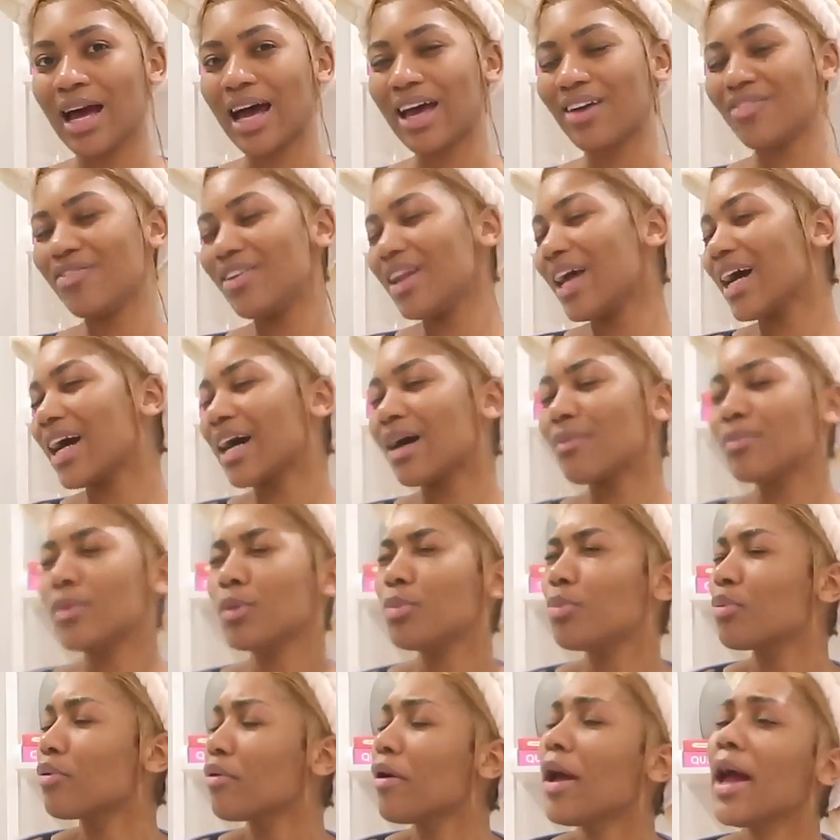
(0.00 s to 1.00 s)
I feel like I'm
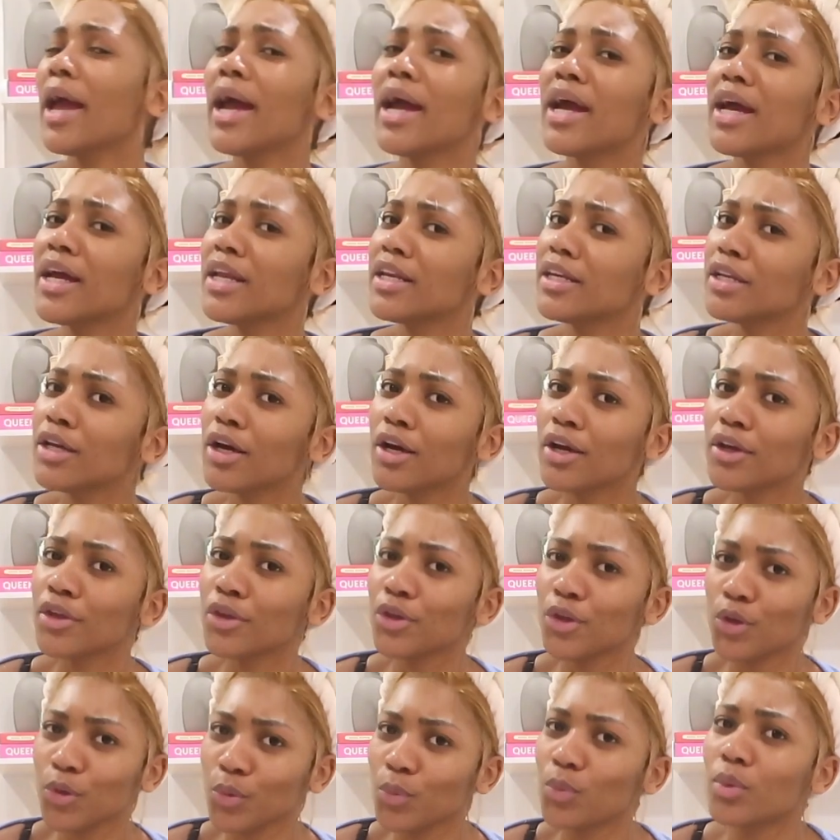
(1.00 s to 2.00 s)
a brand
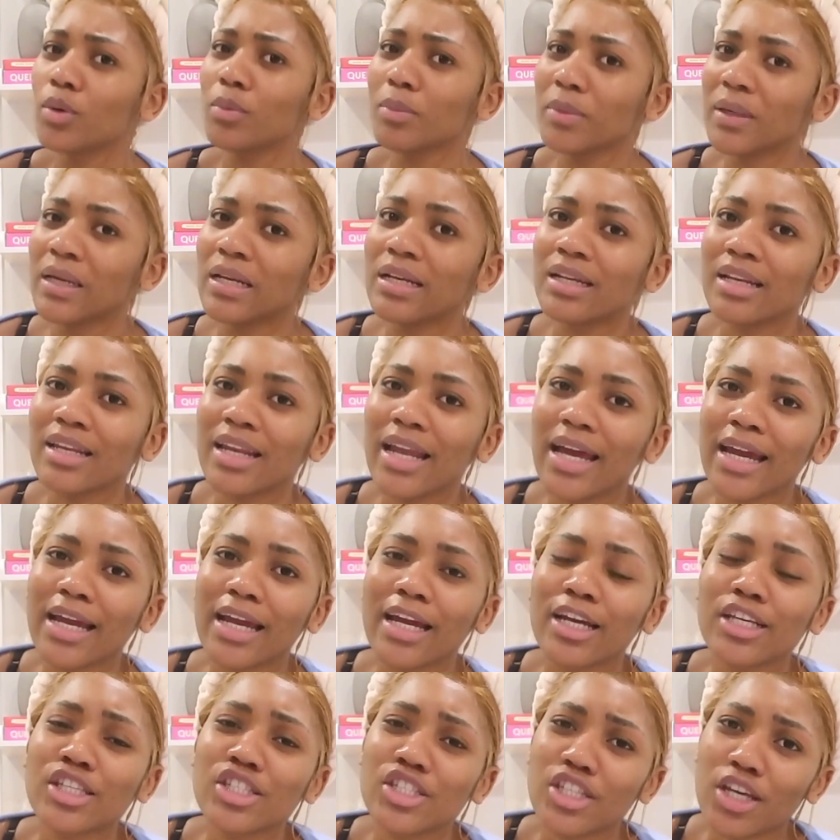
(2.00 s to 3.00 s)
new woman.
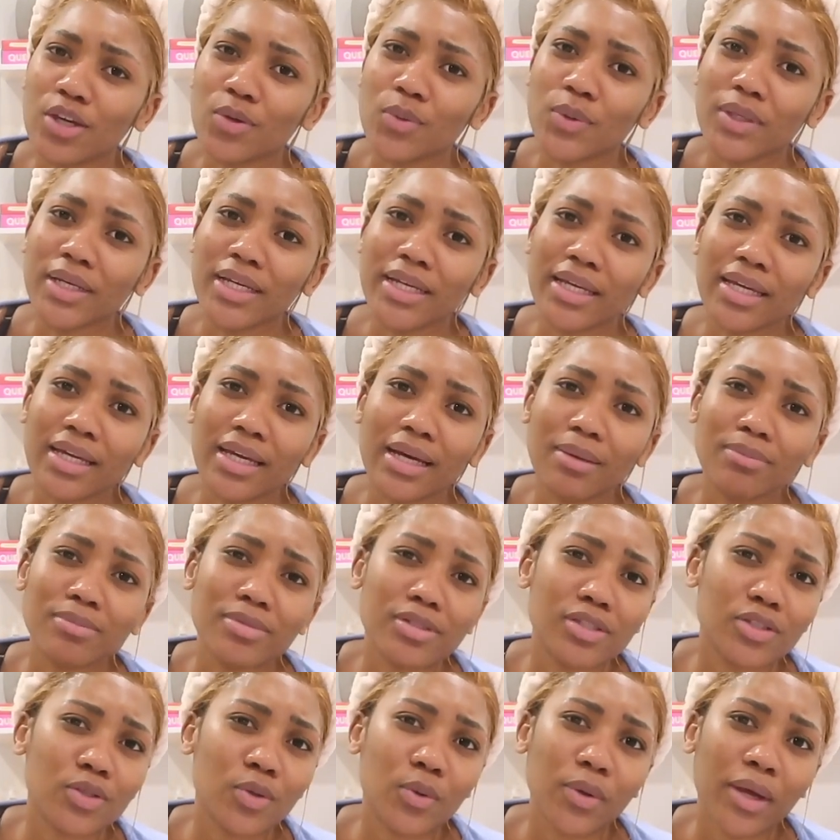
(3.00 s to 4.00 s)
Like, genuinely, I'm
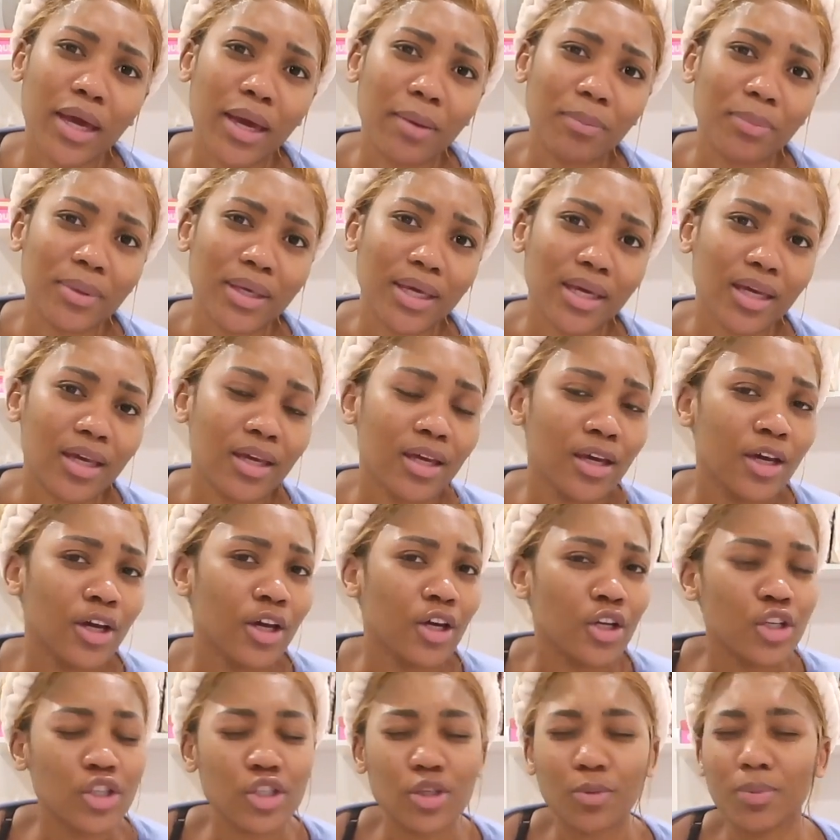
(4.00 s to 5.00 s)
so happy
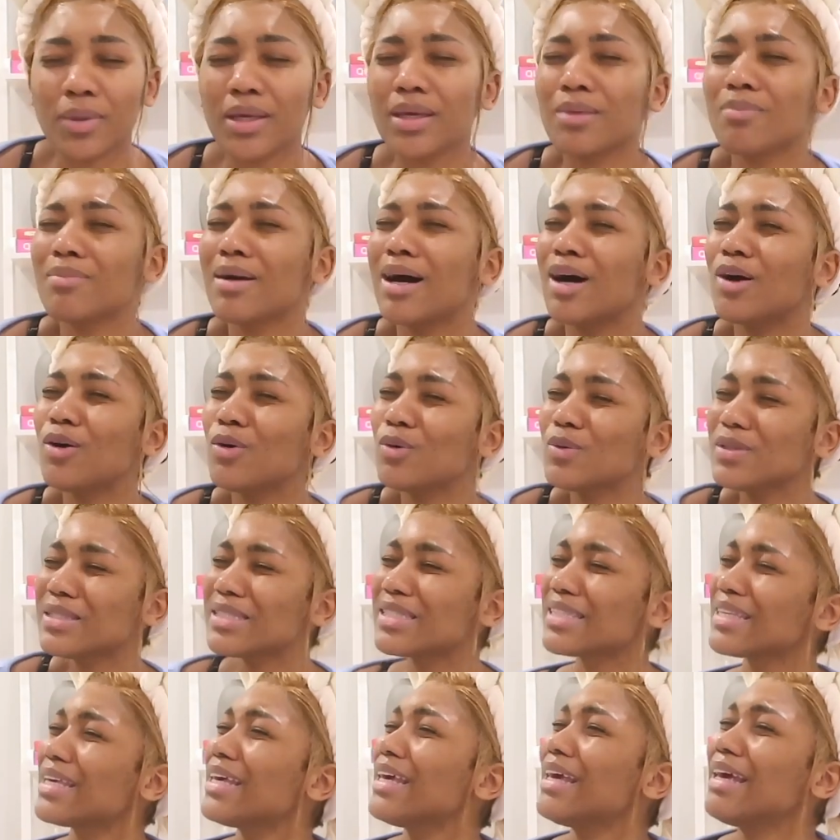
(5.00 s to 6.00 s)
to be in my
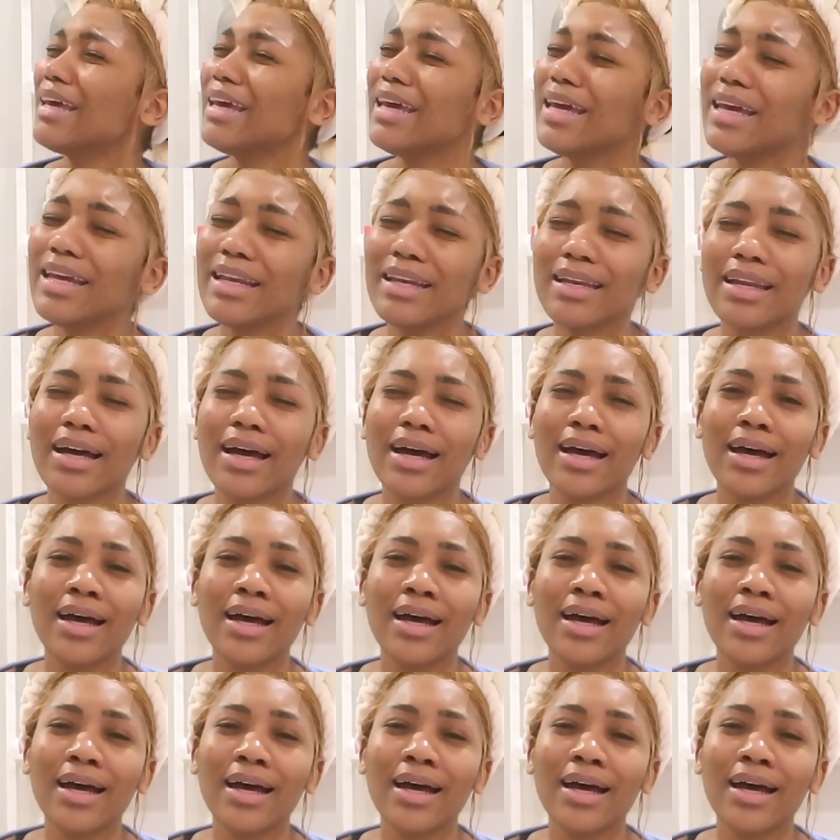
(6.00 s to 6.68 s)
own skin.